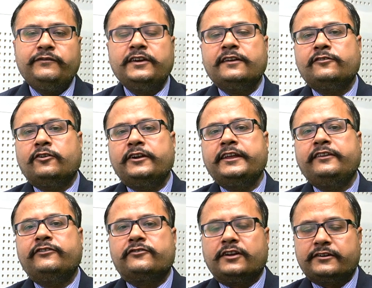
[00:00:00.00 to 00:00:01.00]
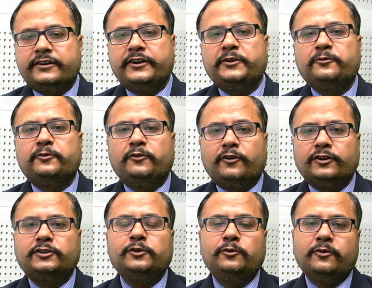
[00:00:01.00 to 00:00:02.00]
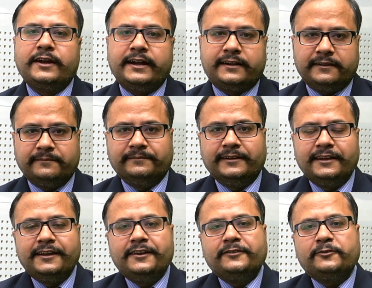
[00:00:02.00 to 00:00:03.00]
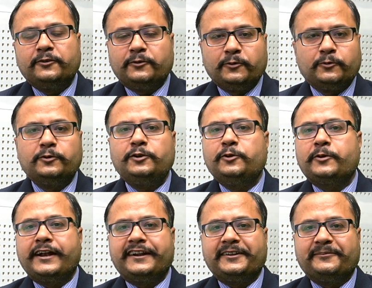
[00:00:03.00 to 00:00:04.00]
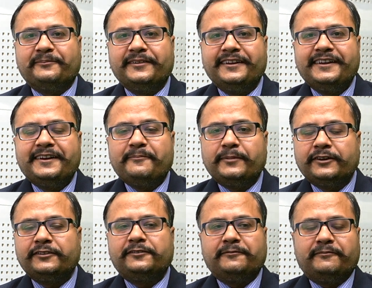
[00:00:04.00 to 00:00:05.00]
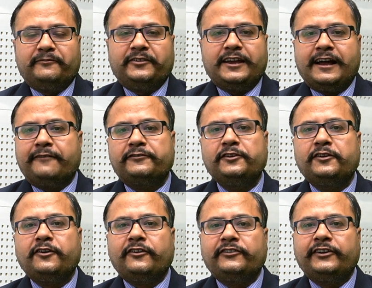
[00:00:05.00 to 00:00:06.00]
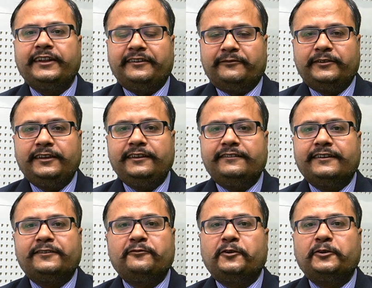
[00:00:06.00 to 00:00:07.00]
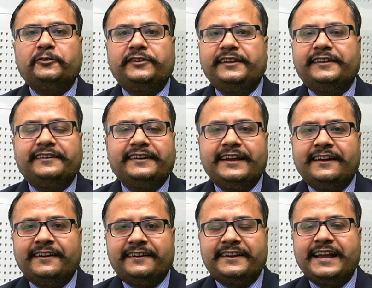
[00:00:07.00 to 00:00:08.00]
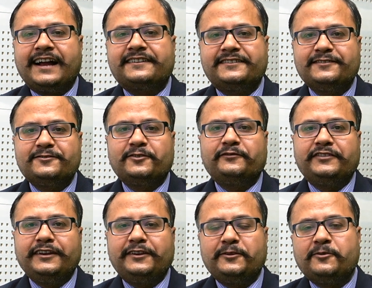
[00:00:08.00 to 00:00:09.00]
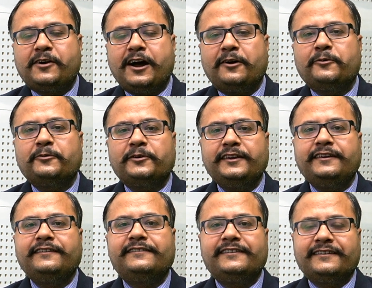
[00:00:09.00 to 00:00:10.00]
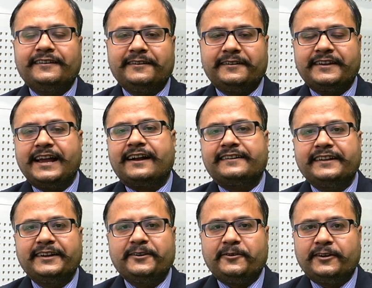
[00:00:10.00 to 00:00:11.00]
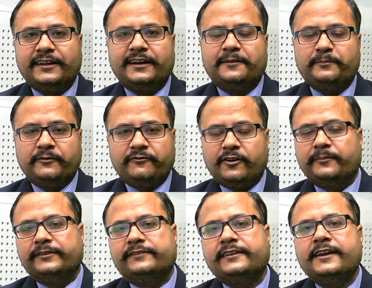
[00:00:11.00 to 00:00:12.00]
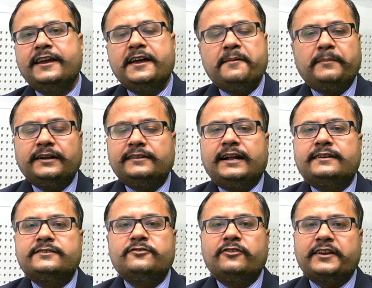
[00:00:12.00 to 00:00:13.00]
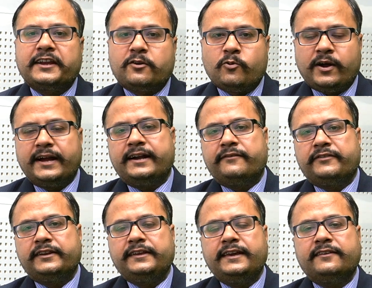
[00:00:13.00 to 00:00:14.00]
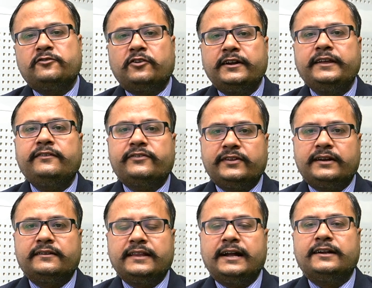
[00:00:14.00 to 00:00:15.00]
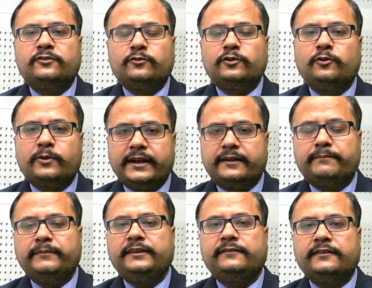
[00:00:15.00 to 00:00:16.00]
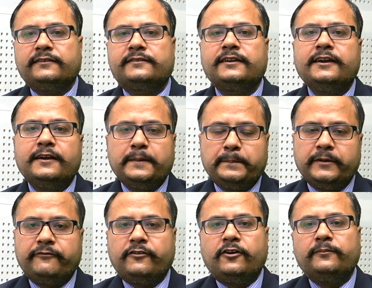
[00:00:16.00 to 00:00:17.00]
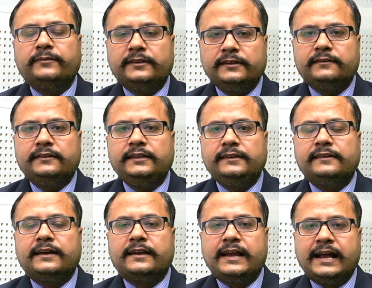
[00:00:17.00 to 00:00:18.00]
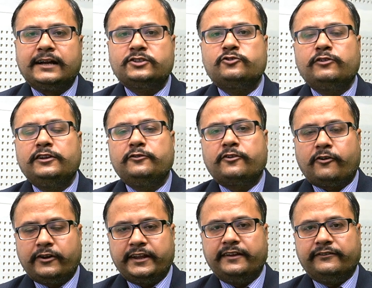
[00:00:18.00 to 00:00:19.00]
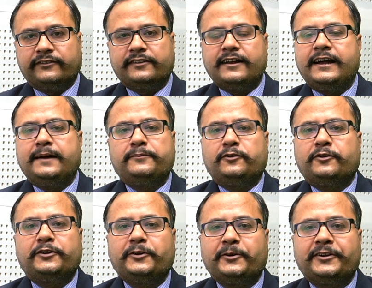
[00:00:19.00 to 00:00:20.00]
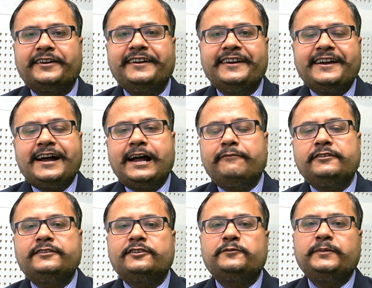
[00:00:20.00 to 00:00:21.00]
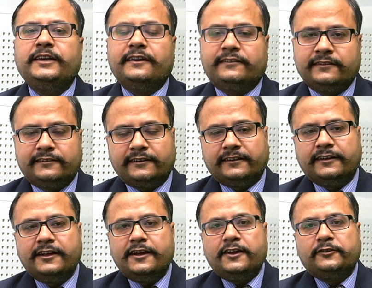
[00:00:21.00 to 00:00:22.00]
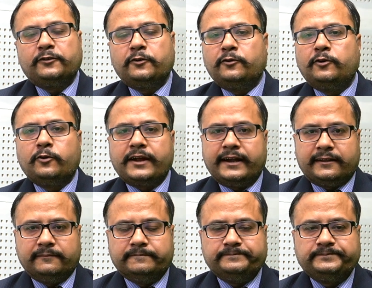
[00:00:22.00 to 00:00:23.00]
he has already instructed you not to look at him, so don't look at him, because we have curiosity. We just want to see the reactions of GTU, how he is reacting on our performance. But that's not required. When he has already said that don't look at me, just perform. These are actually your audience. I will just be assessing. So don't look at him.